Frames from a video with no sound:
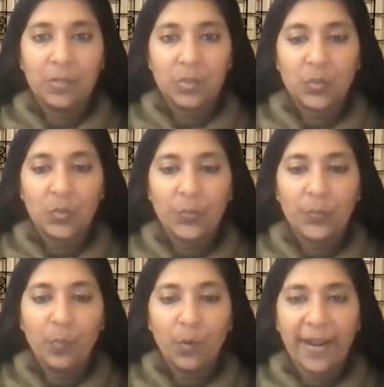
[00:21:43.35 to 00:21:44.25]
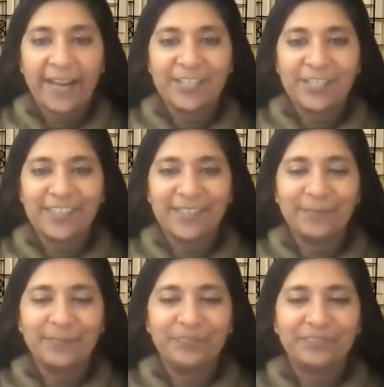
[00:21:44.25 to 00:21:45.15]
So, more action,
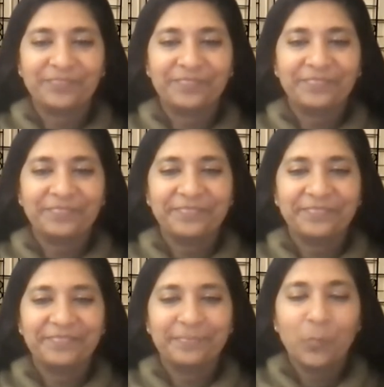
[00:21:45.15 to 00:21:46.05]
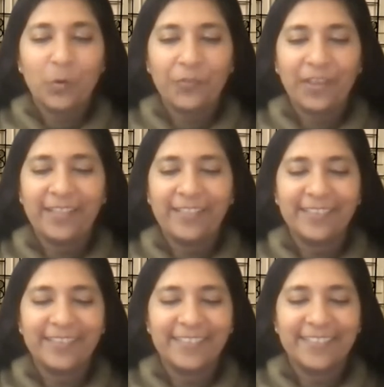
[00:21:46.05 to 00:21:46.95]
more faith,
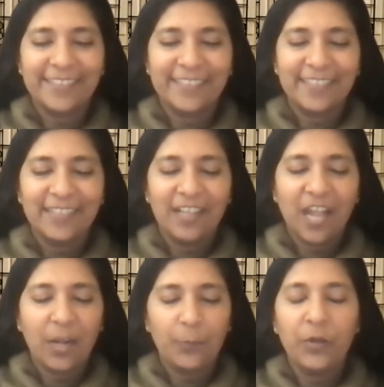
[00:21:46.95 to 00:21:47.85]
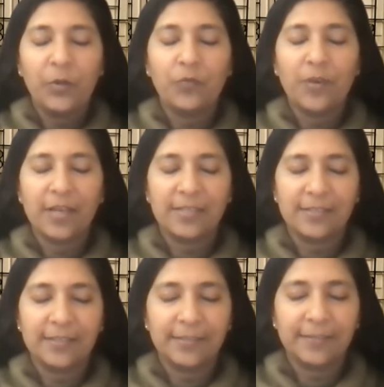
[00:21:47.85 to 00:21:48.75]
and we grow
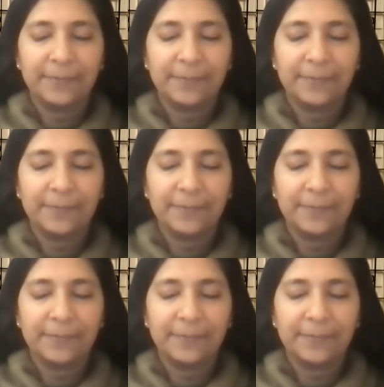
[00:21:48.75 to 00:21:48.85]
fast.